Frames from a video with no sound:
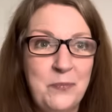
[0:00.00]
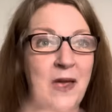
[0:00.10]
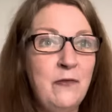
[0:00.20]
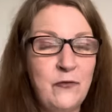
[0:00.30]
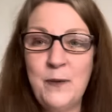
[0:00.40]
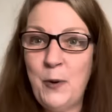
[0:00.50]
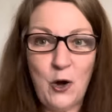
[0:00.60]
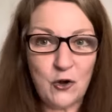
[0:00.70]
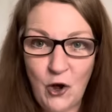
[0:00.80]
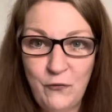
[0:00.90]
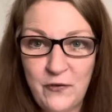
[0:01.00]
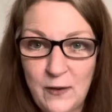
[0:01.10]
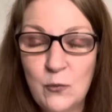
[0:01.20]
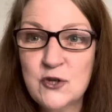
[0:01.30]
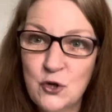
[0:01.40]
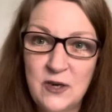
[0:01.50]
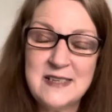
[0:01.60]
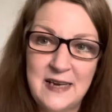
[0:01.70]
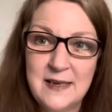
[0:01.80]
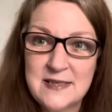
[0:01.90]
every pot of coffee was going to
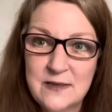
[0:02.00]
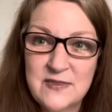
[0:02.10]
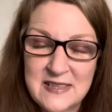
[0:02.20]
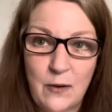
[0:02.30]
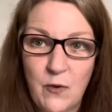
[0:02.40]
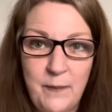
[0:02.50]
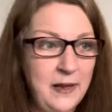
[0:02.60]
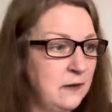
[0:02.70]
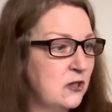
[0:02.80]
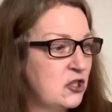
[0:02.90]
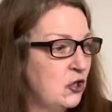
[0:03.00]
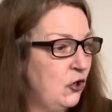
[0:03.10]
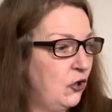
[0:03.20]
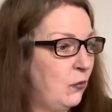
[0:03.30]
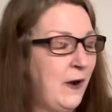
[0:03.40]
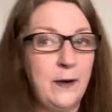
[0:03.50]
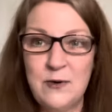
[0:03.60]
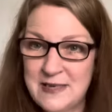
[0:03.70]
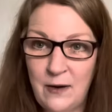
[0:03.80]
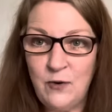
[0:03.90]
taste of sour milk. So when I were
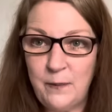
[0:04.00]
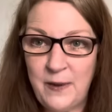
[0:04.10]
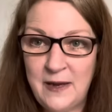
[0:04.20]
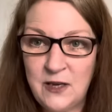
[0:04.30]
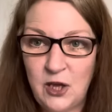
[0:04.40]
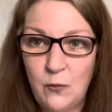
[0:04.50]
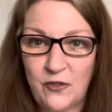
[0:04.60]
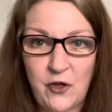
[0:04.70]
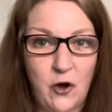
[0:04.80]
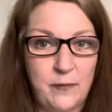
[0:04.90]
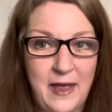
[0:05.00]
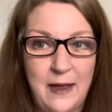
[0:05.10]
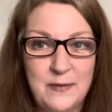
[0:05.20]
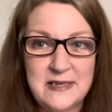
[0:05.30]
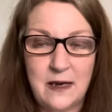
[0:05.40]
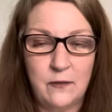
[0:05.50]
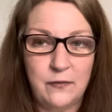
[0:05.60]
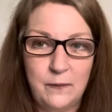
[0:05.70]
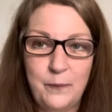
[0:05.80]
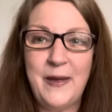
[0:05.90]
down at B&Q, I thought, I'm getting myself
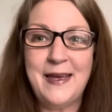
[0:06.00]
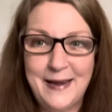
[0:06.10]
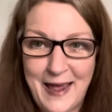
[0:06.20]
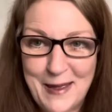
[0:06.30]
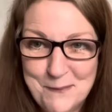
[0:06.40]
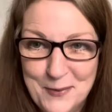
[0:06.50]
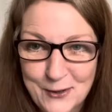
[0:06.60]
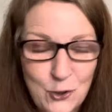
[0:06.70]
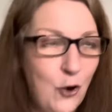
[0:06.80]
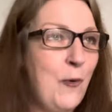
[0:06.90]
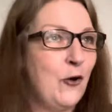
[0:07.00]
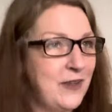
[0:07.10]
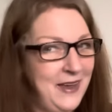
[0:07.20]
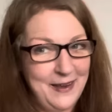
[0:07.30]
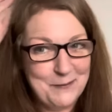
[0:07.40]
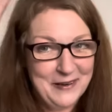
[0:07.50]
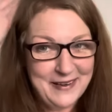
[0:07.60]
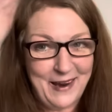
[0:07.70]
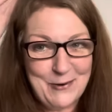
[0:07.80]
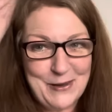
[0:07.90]
B&M. Come on, Kim,
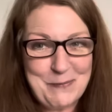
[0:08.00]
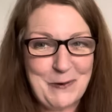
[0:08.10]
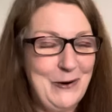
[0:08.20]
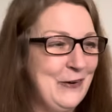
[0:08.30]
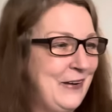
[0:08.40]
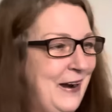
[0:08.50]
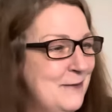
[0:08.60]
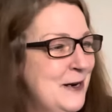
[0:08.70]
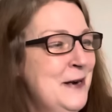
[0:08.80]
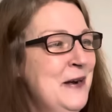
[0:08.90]
get with the program.